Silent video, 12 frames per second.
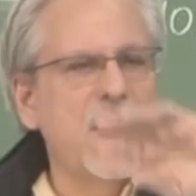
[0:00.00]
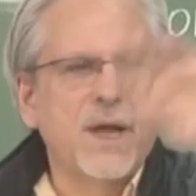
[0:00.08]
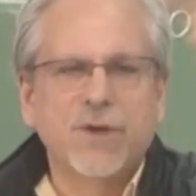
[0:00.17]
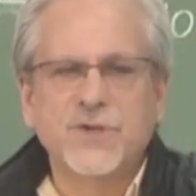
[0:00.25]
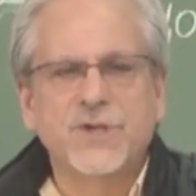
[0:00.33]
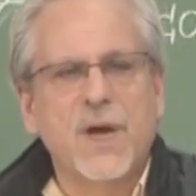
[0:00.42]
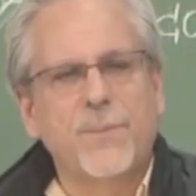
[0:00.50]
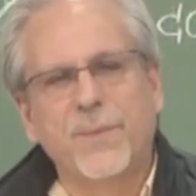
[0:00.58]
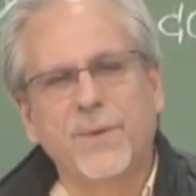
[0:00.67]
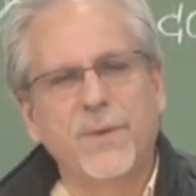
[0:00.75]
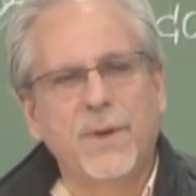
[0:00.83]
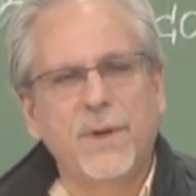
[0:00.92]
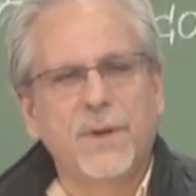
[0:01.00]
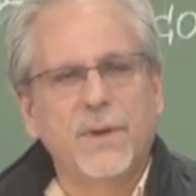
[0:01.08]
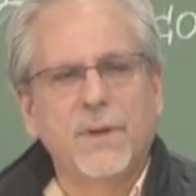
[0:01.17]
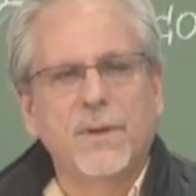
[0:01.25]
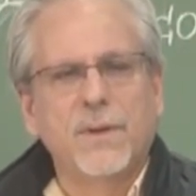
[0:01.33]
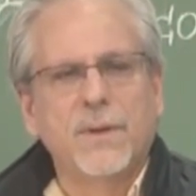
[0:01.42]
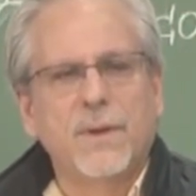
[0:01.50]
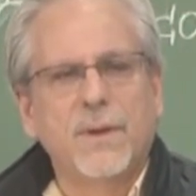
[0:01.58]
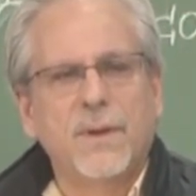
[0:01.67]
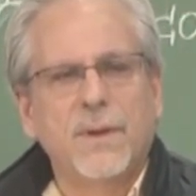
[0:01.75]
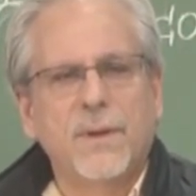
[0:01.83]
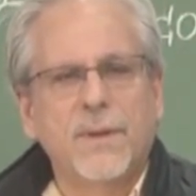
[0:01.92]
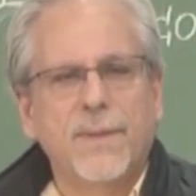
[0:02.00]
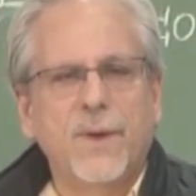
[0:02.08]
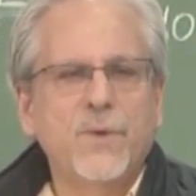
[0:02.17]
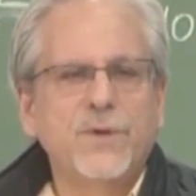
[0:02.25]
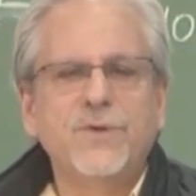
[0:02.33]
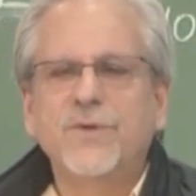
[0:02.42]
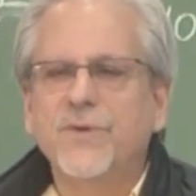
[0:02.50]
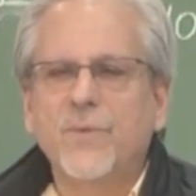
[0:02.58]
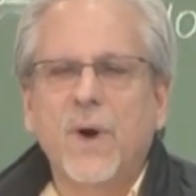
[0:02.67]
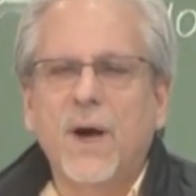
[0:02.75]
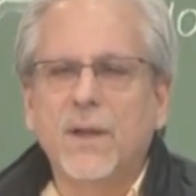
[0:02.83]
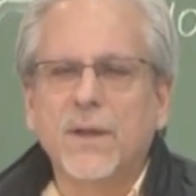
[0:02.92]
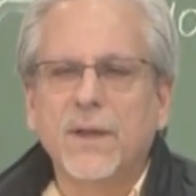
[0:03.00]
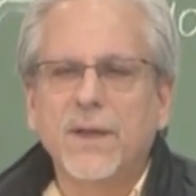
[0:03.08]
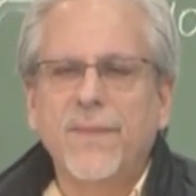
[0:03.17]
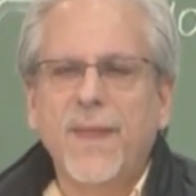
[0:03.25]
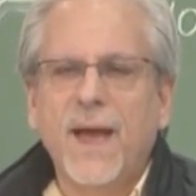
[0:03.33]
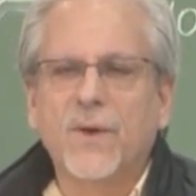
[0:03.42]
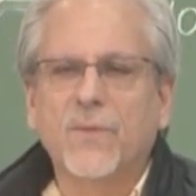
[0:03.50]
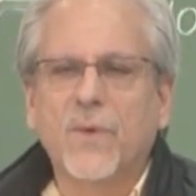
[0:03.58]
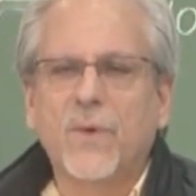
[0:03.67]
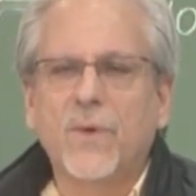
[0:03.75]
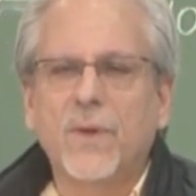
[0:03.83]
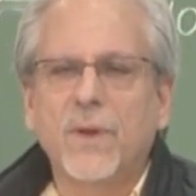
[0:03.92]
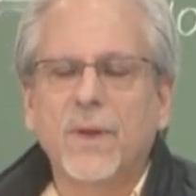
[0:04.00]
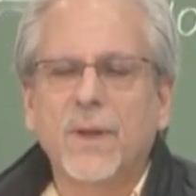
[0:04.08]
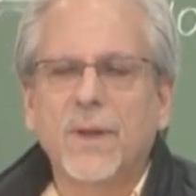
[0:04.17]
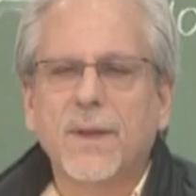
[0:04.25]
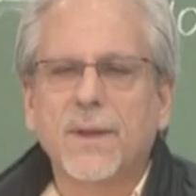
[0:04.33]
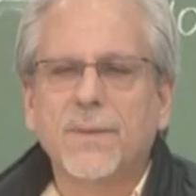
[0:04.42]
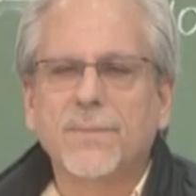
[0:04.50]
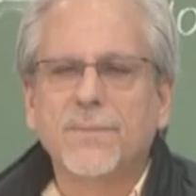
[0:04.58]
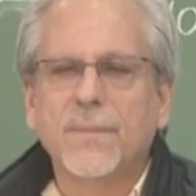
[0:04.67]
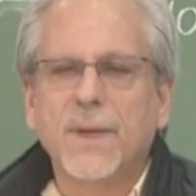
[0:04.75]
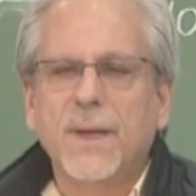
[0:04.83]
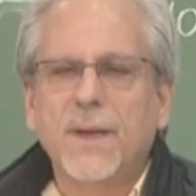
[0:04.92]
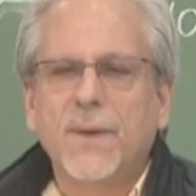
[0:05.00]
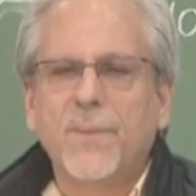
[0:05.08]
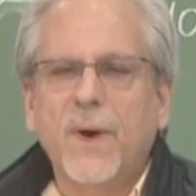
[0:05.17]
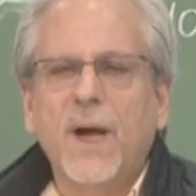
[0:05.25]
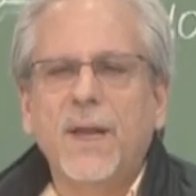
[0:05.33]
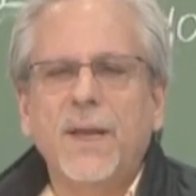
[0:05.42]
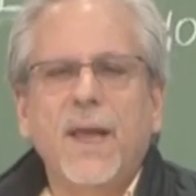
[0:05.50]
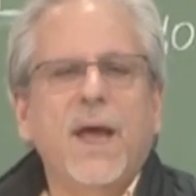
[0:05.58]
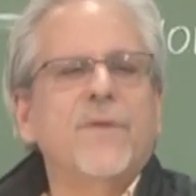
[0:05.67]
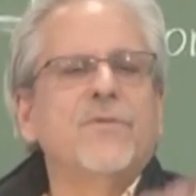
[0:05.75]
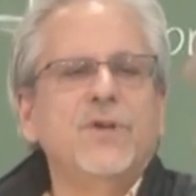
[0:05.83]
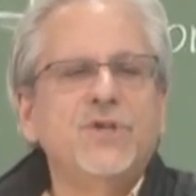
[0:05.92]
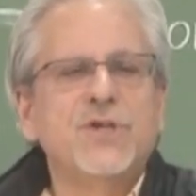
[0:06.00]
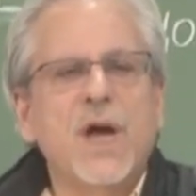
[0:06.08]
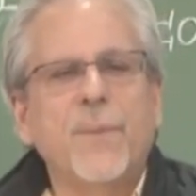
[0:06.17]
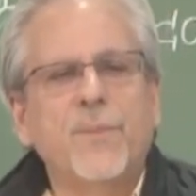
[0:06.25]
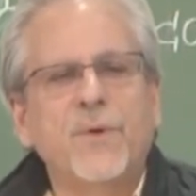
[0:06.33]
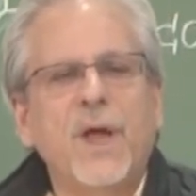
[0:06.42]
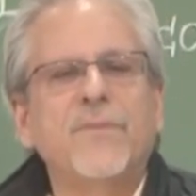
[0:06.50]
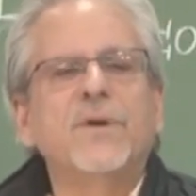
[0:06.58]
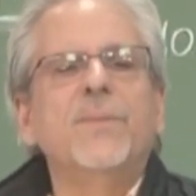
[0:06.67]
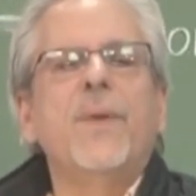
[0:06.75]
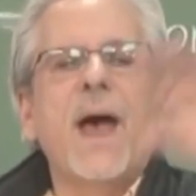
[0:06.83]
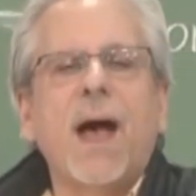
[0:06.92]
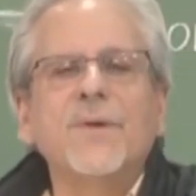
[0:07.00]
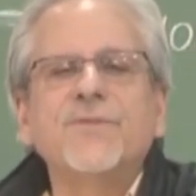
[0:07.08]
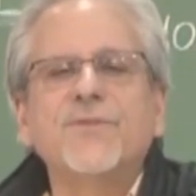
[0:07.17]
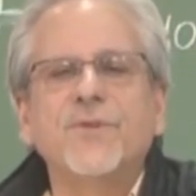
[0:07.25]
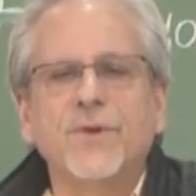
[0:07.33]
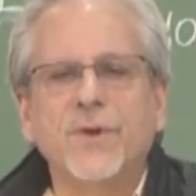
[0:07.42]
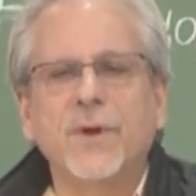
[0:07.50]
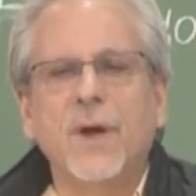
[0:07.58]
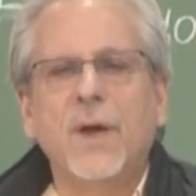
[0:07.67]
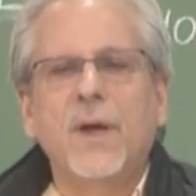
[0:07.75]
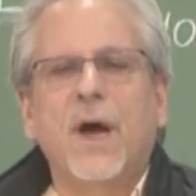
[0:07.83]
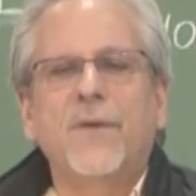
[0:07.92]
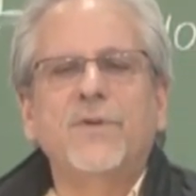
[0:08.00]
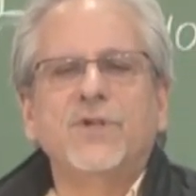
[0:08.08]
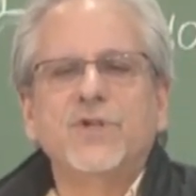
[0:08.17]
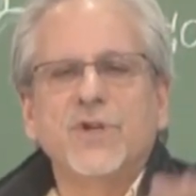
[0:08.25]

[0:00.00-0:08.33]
not a shepherd. They wouldn't do well in that role. But every shepherd, every pastor of a